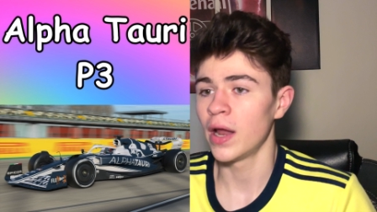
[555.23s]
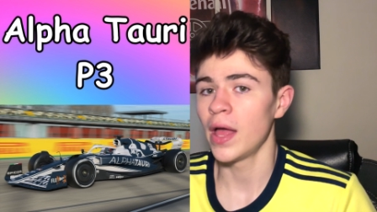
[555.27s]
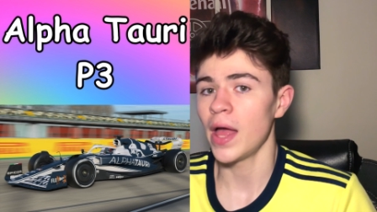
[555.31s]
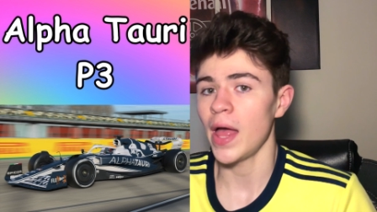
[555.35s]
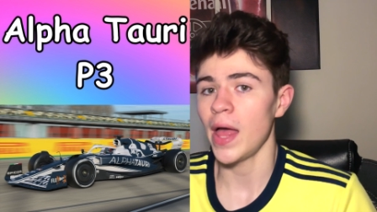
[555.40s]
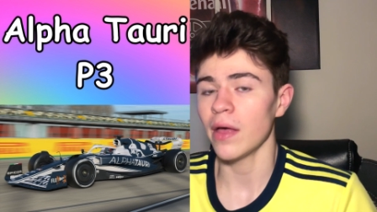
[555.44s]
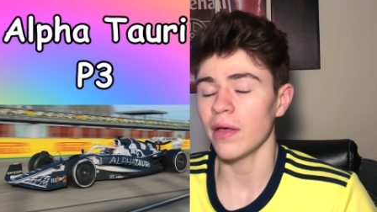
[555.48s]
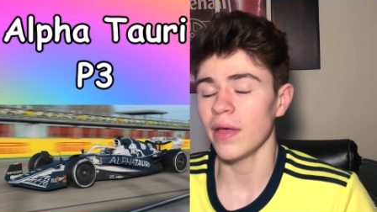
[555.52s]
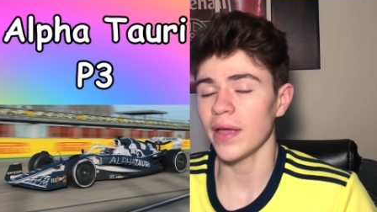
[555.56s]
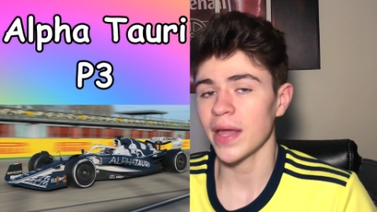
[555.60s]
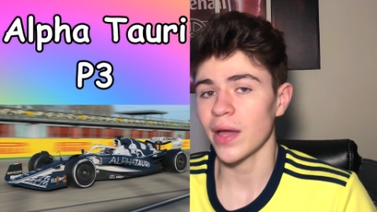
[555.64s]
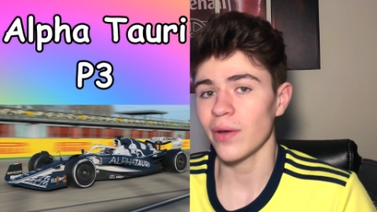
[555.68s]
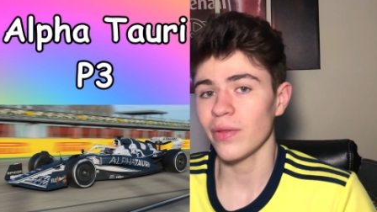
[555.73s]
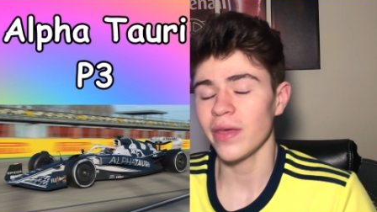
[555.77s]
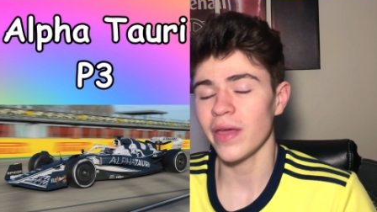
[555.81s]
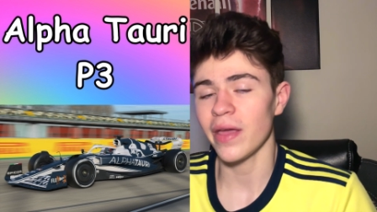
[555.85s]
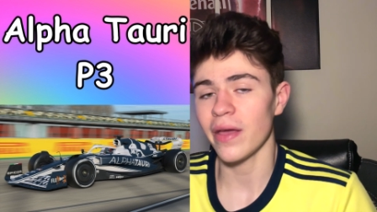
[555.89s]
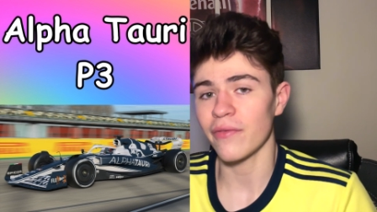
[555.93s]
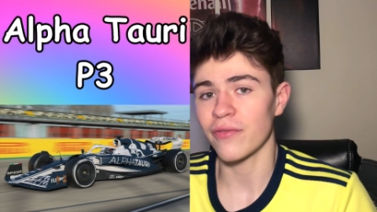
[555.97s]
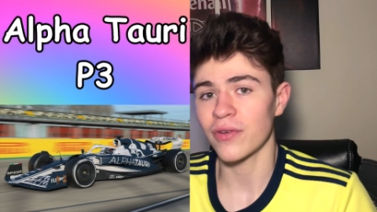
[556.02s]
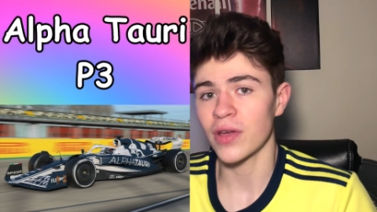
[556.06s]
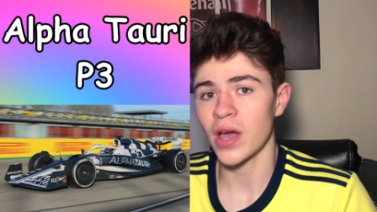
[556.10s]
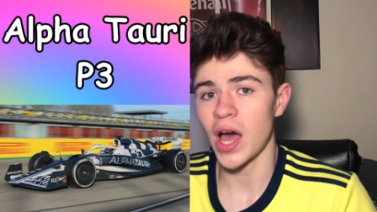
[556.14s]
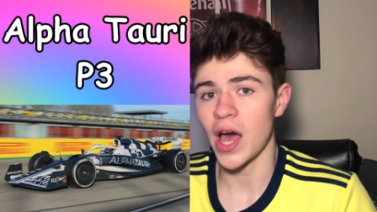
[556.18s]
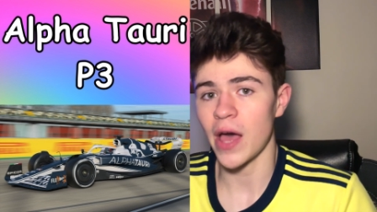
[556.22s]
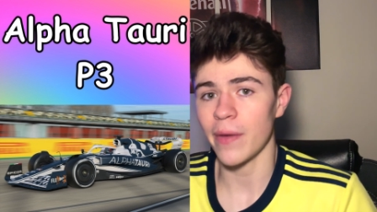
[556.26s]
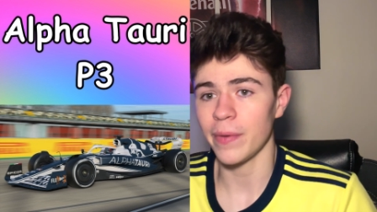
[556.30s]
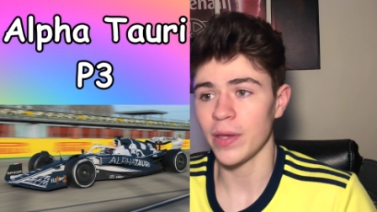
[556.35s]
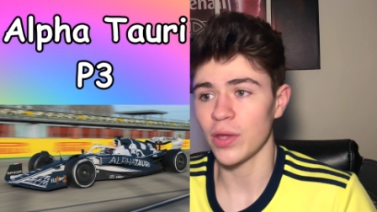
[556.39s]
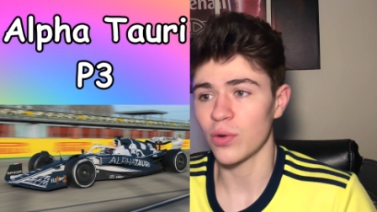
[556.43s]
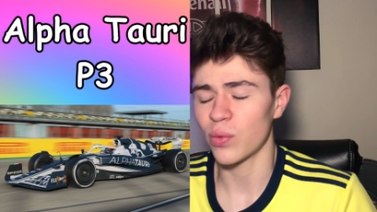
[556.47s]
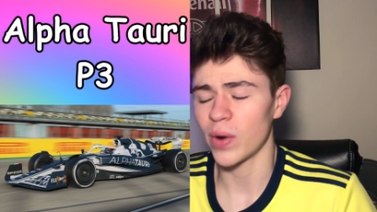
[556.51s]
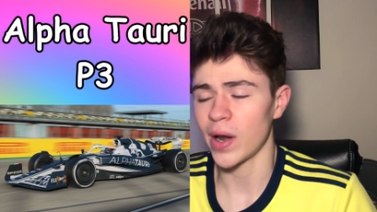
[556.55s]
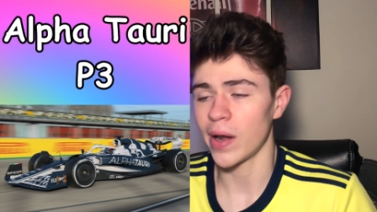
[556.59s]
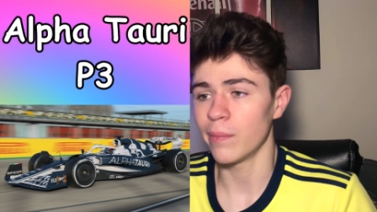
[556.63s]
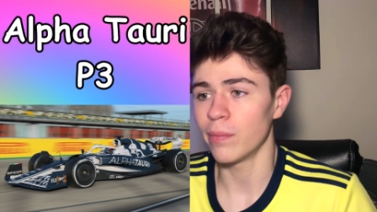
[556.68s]
I like how they have
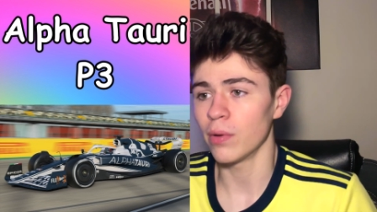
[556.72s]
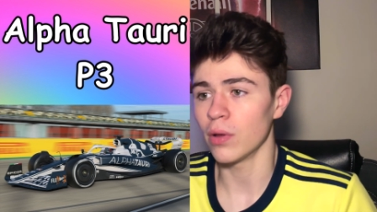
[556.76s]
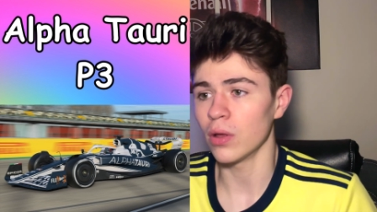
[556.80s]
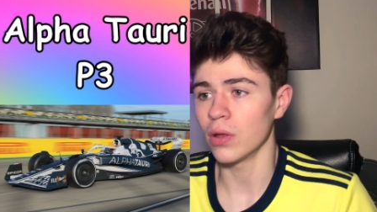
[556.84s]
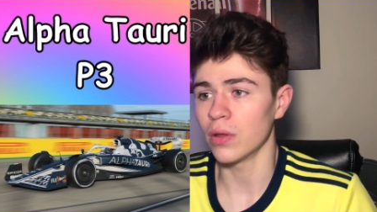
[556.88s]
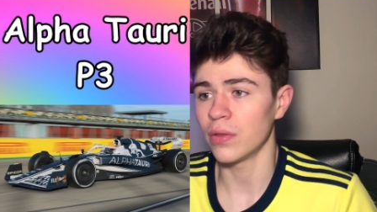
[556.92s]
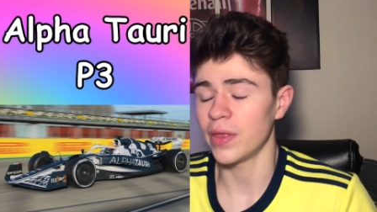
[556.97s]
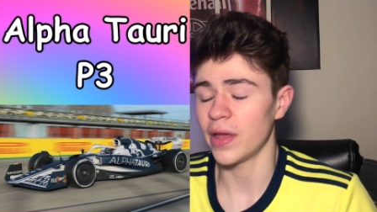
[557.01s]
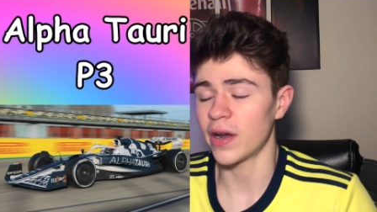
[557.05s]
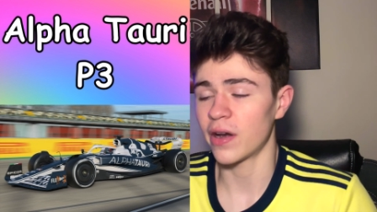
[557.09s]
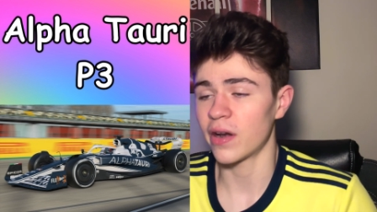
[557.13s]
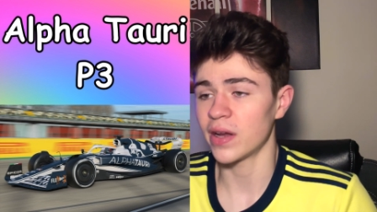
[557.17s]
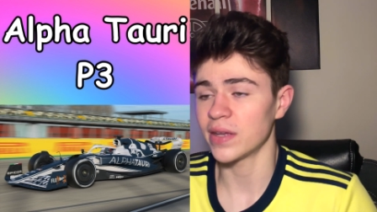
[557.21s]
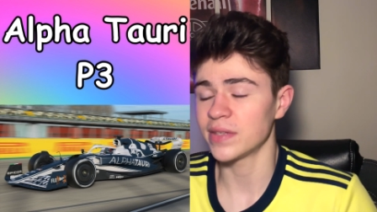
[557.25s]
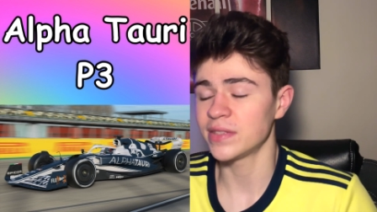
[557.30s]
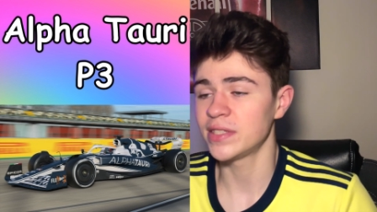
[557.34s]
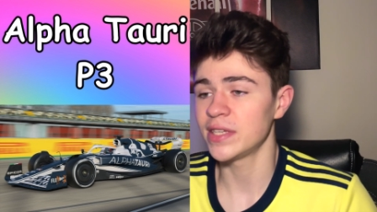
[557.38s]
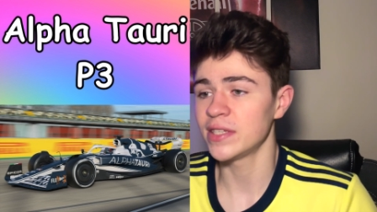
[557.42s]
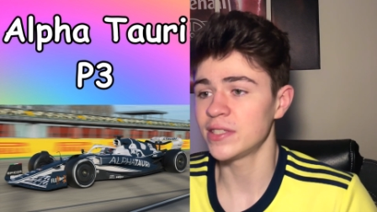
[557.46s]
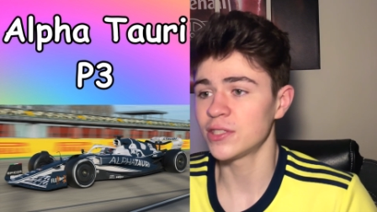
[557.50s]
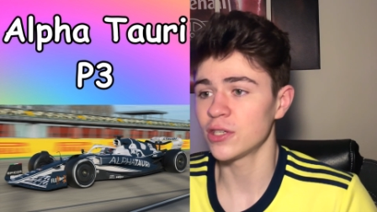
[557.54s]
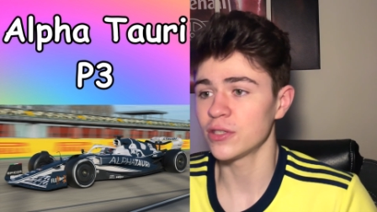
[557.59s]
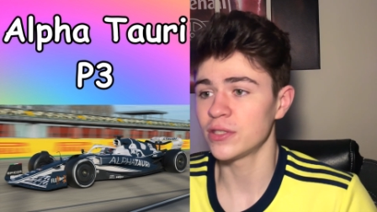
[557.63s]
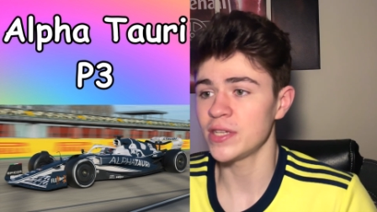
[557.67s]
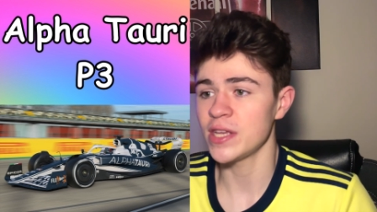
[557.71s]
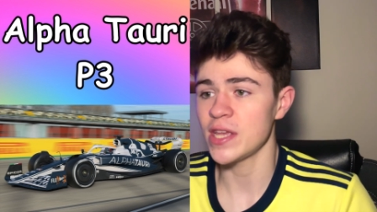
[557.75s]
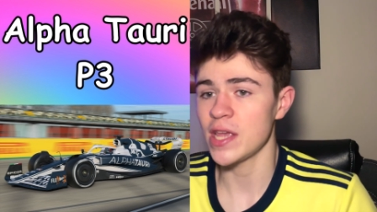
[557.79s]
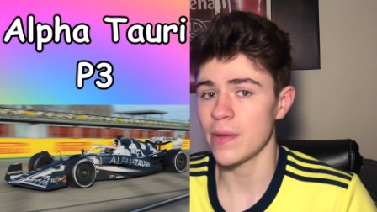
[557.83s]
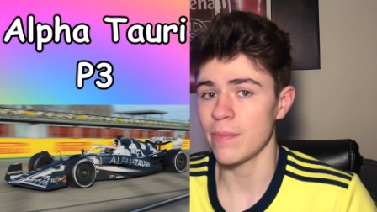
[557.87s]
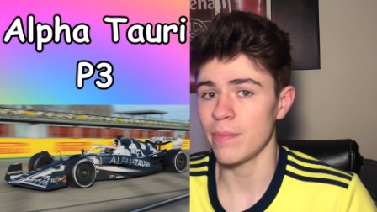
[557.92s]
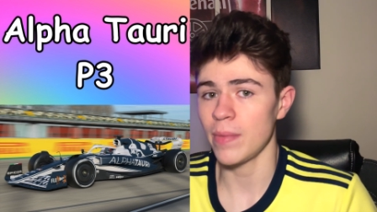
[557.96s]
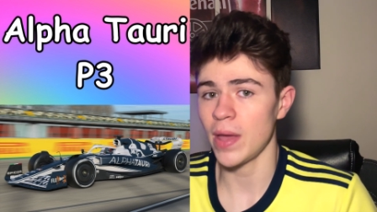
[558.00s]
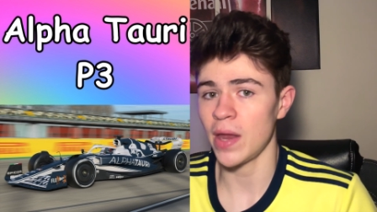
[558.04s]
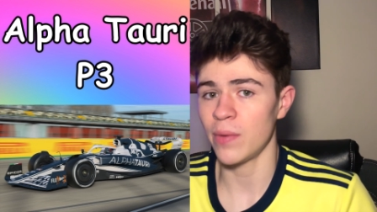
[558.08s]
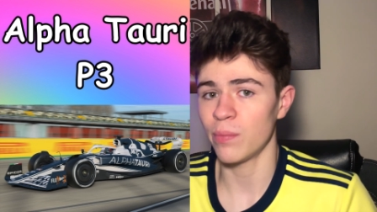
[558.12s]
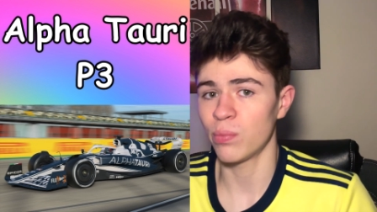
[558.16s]
copied Red Bull, their sister
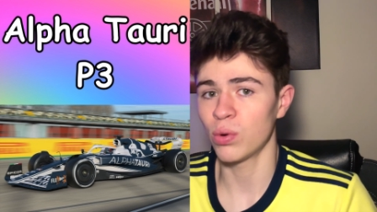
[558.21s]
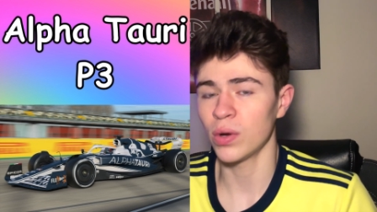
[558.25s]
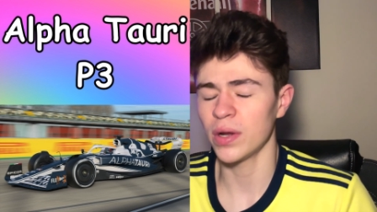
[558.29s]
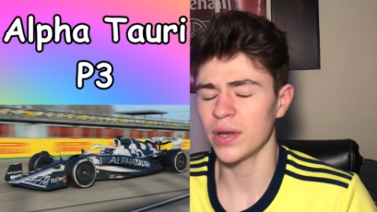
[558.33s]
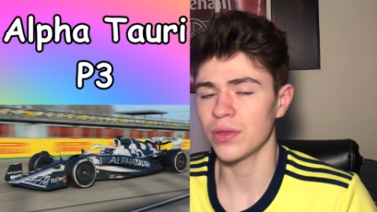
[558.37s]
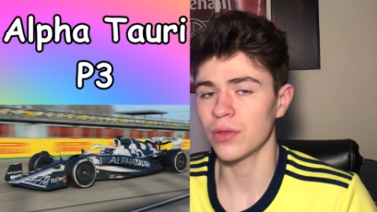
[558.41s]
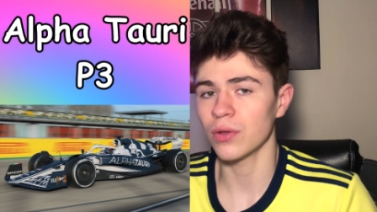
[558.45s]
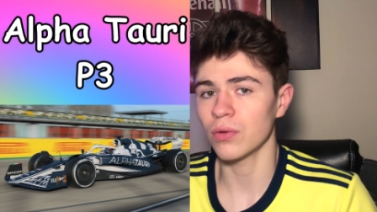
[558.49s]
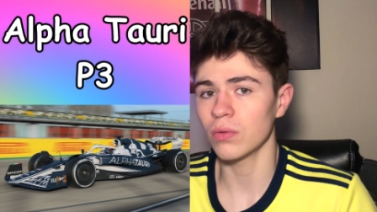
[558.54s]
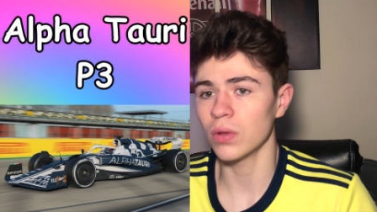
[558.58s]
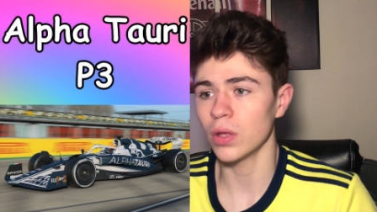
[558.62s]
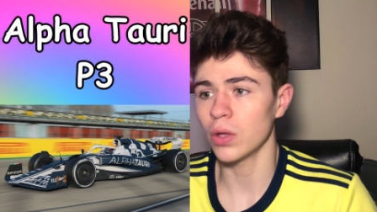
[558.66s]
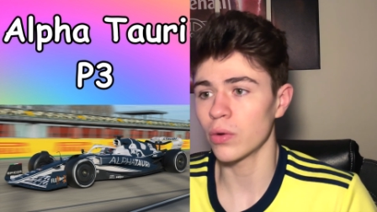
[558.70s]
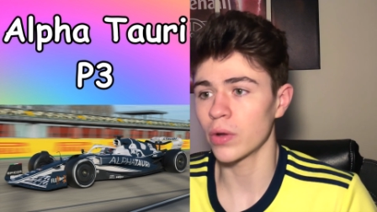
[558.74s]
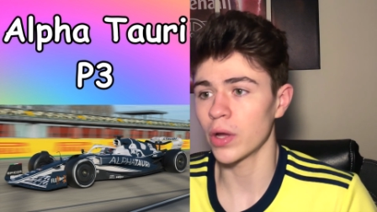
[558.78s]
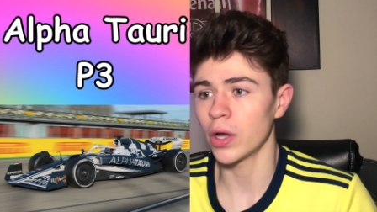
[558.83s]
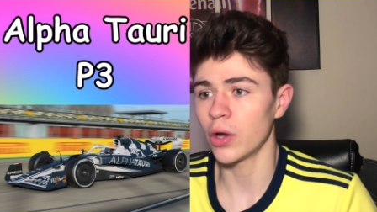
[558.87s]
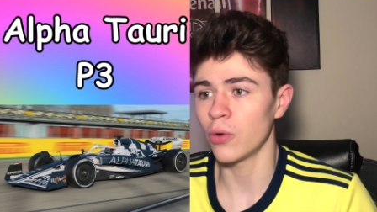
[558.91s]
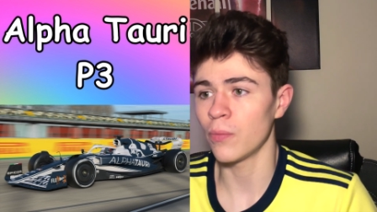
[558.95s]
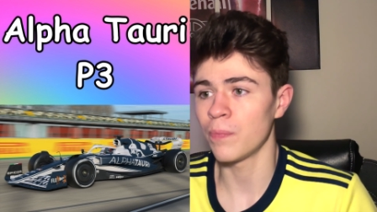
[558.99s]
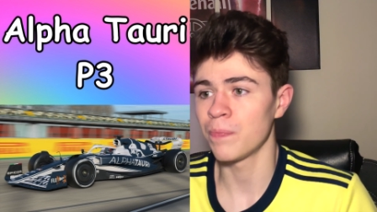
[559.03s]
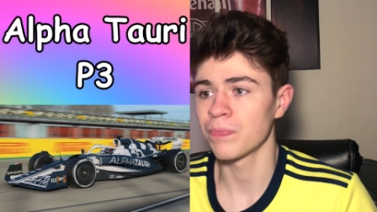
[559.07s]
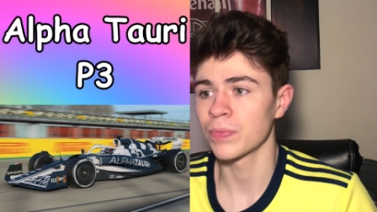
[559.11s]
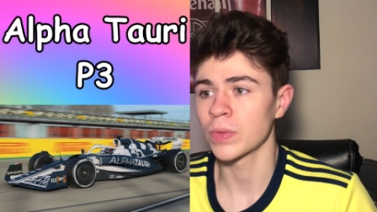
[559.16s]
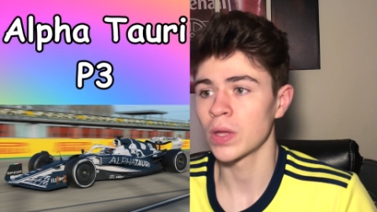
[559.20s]
team, and put the logo